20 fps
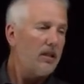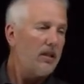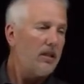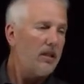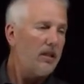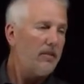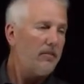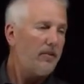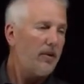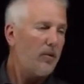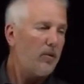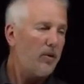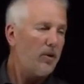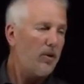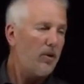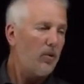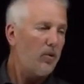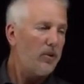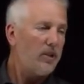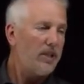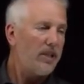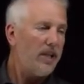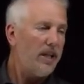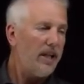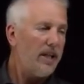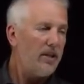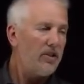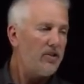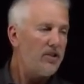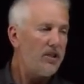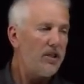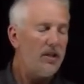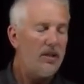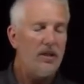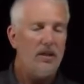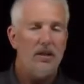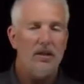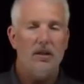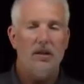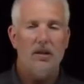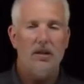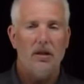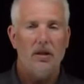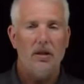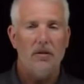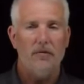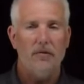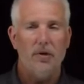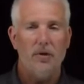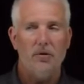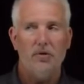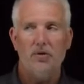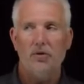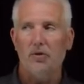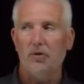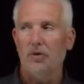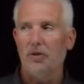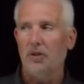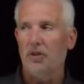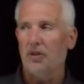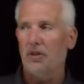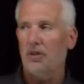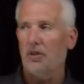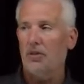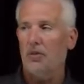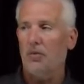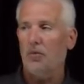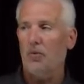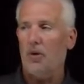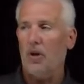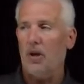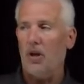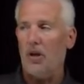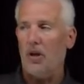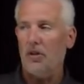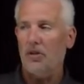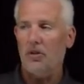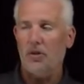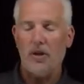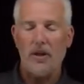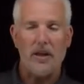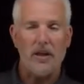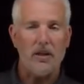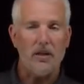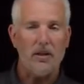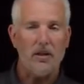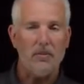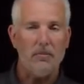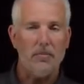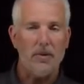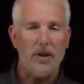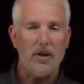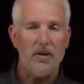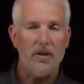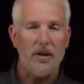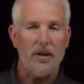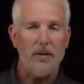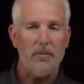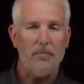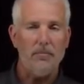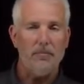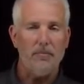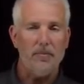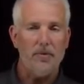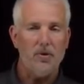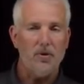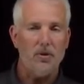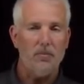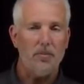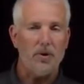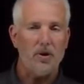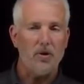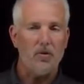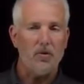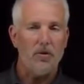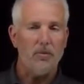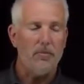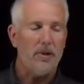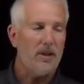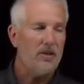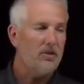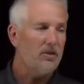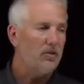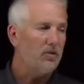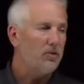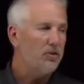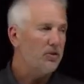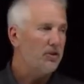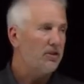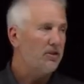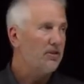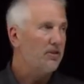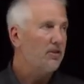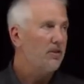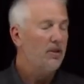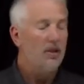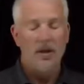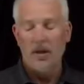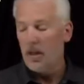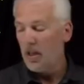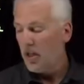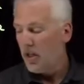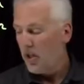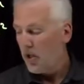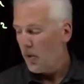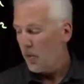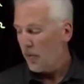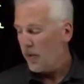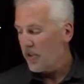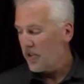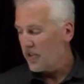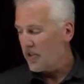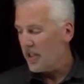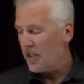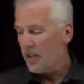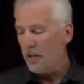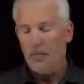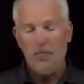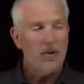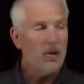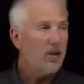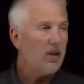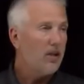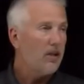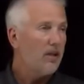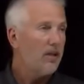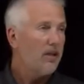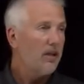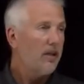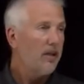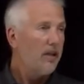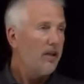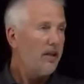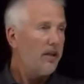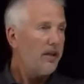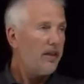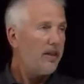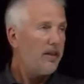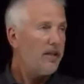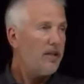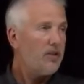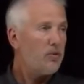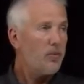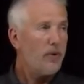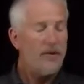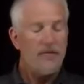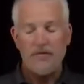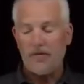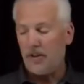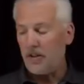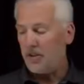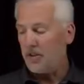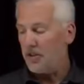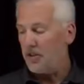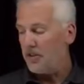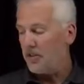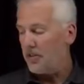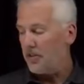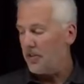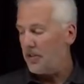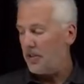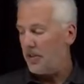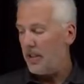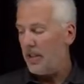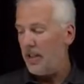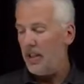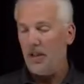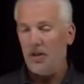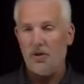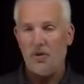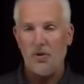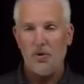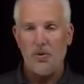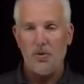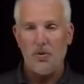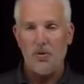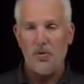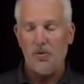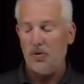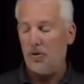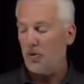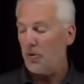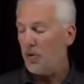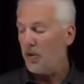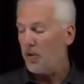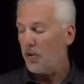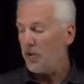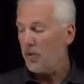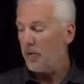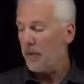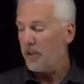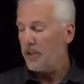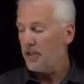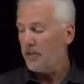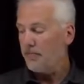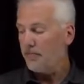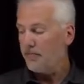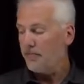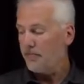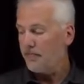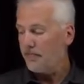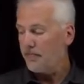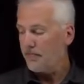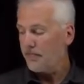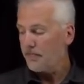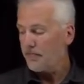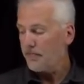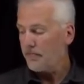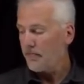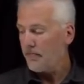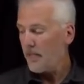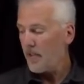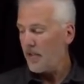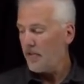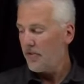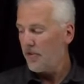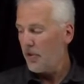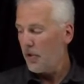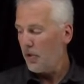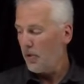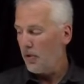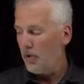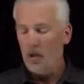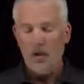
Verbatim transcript: if I want to know what the energy of those solutions are so that I can compare them to the particle in a box solutions, we just need to plug these wave functions into the Schrodinger equation. So